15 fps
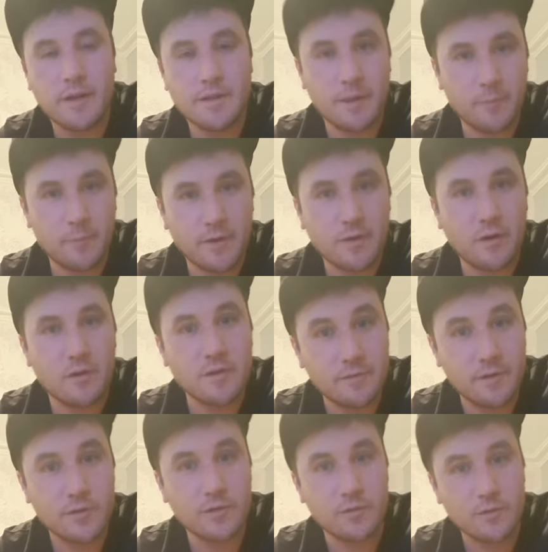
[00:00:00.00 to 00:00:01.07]
I might not. If I
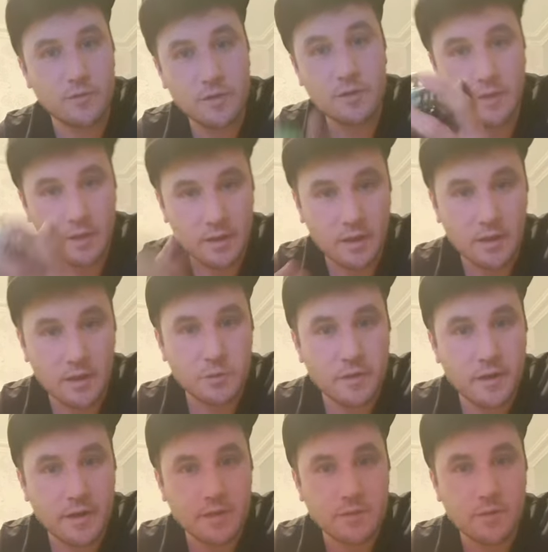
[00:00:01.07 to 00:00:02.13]
don't, I'll catch you in the
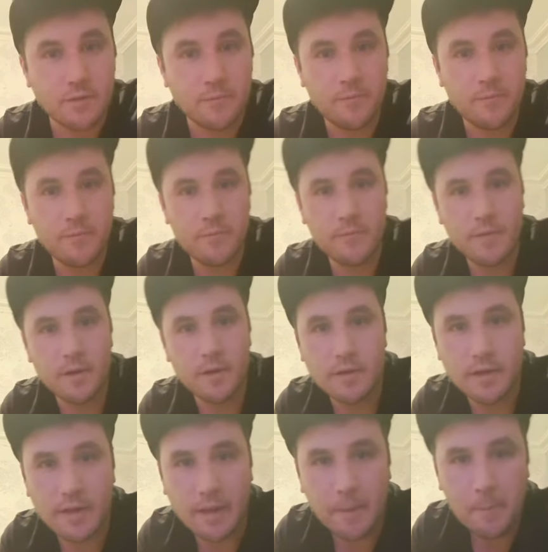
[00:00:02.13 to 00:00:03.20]
next one.
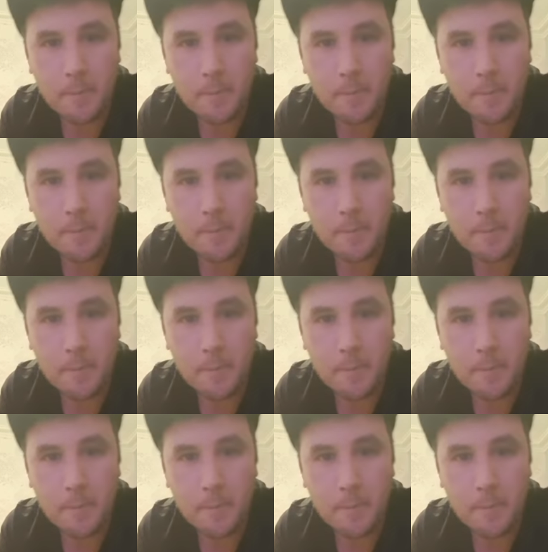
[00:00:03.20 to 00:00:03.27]
Take care.